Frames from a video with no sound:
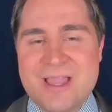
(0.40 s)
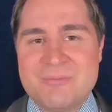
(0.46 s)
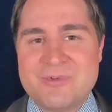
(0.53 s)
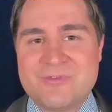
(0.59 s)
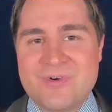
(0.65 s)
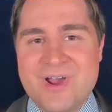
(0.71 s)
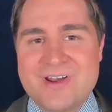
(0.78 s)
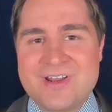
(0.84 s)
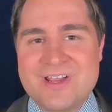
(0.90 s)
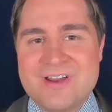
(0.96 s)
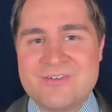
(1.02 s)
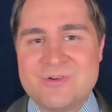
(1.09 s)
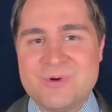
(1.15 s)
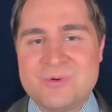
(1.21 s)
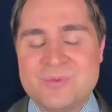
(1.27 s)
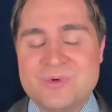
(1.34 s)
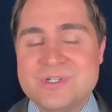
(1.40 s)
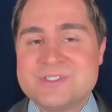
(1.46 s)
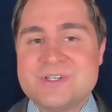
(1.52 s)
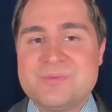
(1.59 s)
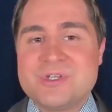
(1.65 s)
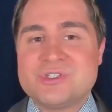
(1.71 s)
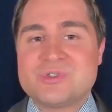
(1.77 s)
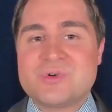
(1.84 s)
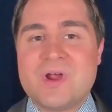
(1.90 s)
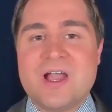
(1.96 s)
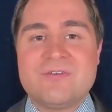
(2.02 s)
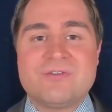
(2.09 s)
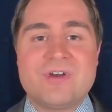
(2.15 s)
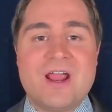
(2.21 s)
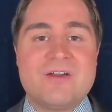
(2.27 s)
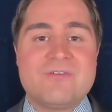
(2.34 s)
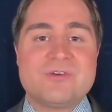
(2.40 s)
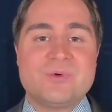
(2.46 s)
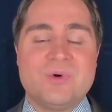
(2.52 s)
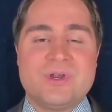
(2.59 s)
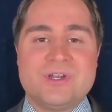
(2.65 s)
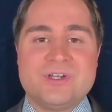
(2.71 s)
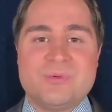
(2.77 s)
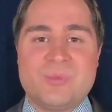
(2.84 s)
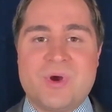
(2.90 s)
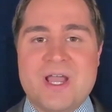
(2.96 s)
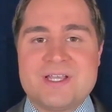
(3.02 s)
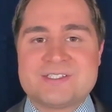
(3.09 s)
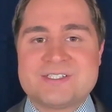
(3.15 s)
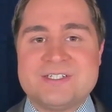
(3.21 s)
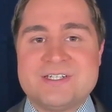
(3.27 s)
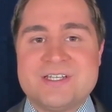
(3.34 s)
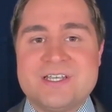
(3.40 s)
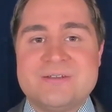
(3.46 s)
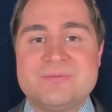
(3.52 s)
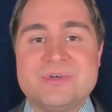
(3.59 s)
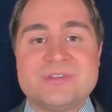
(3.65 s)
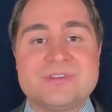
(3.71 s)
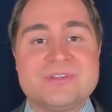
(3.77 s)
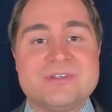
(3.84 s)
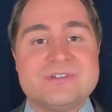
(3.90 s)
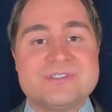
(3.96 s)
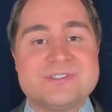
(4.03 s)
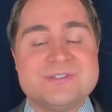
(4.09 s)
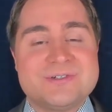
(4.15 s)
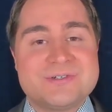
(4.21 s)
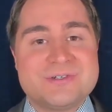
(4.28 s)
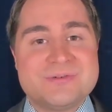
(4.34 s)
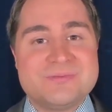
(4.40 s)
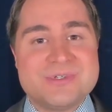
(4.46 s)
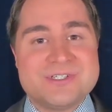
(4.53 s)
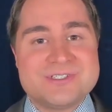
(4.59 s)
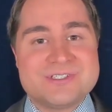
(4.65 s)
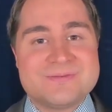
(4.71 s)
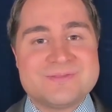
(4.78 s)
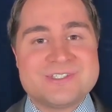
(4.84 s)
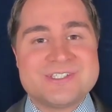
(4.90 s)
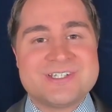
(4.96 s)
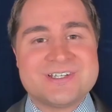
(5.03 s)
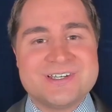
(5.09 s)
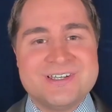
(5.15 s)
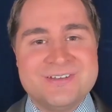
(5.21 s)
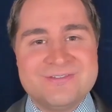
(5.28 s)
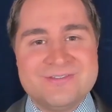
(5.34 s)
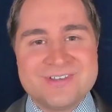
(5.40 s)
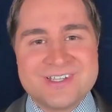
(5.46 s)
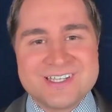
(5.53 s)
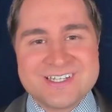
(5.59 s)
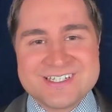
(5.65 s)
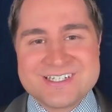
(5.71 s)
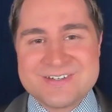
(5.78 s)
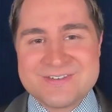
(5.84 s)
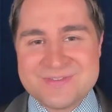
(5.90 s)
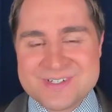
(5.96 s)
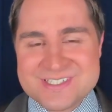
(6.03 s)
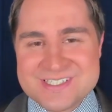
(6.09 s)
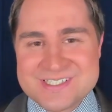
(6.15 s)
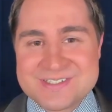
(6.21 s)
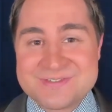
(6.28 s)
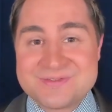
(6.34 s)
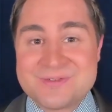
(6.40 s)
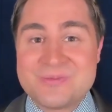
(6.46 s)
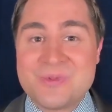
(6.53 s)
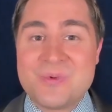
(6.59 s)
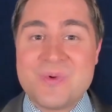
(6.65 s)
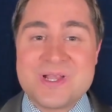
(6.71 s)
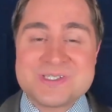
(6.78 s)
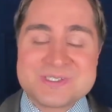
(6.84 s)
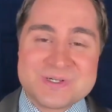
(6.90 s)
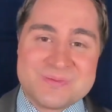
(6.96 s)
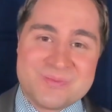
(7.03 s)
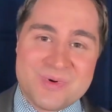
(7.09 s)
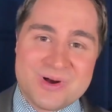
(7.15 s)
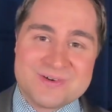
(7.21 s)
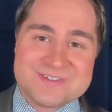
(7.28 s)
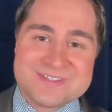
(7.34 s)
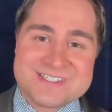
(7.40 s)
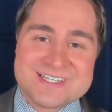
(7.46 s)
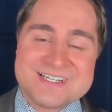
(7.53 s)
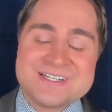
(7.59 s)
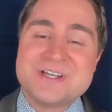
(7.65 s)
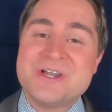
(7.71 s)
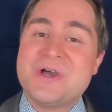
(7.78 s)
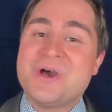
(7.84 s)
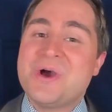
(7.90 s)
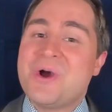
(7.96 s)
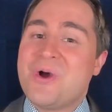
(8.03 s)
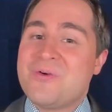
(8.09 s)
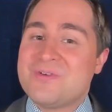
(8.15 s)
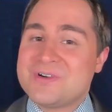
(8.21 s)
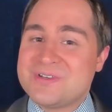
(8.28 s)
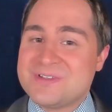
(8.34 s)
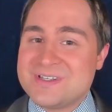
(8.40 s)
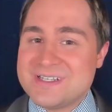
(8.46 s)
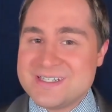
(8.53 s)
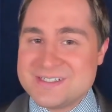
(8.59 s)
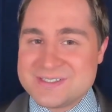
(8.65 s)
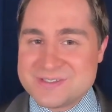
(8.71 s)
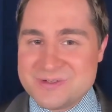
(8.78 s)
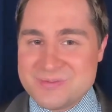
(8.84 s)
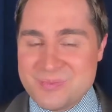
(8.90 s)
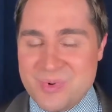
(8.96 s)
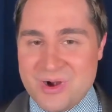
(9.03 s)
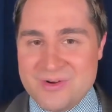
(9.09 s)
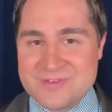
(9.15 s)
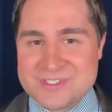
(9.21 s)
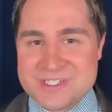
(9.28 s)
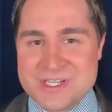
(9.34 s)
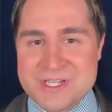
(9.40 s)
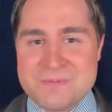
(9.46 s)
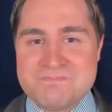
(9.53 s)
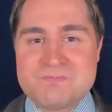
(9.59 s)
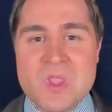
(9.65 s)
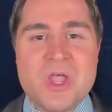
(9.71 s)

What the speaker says: Happy Friday, everyone. Well, it's going to be dry for everyone in Nebraska today, but there's still going to be some significant differences from the western part of the state over to the eastern part of the state.